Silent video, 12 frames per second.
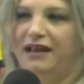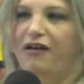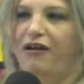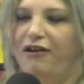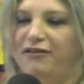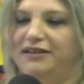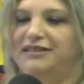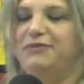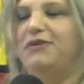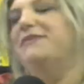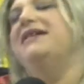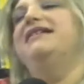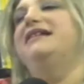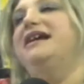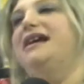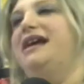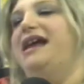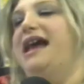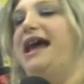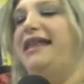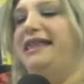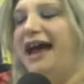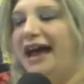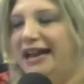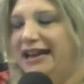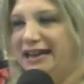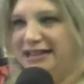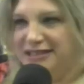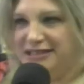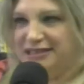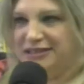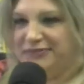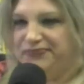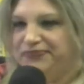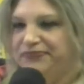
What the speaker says: on this moment, and that is